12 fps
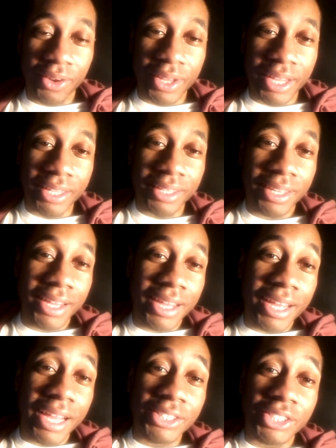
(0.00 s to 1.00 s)
Okay,
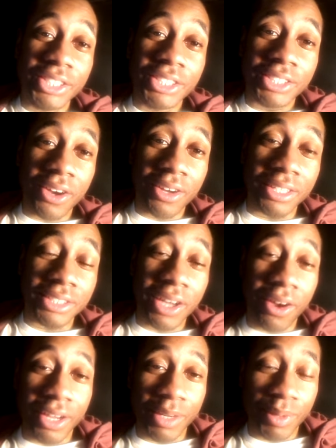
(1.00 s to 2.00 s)
and she started
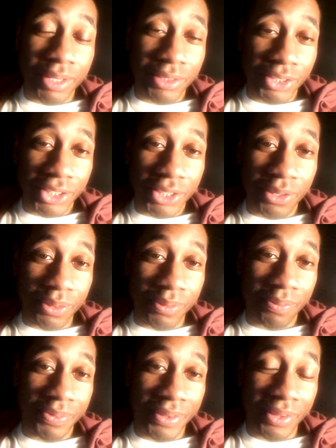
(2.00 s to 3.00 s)
talking about the
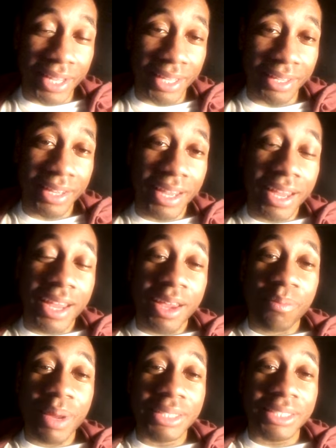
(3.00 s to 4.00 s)
show, okay?
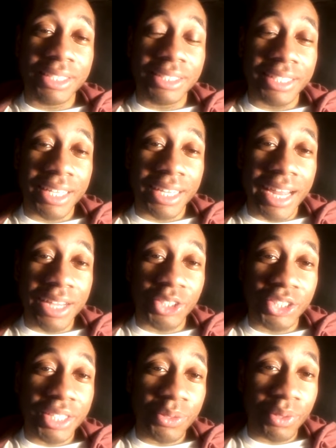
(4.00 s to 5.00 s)
Basically saying how
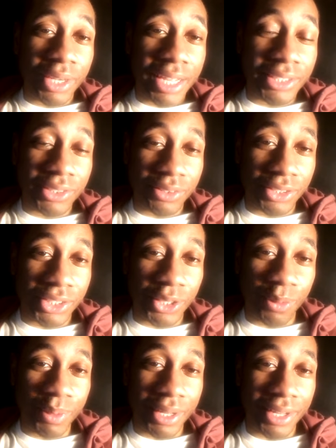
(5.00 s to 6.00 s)
she can relate to the
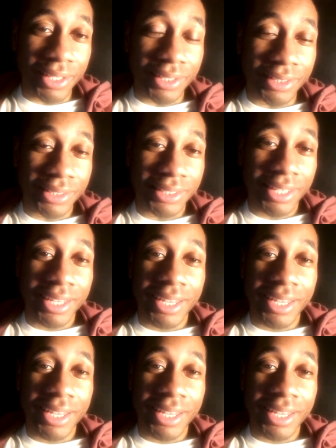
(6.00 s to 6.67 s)
show because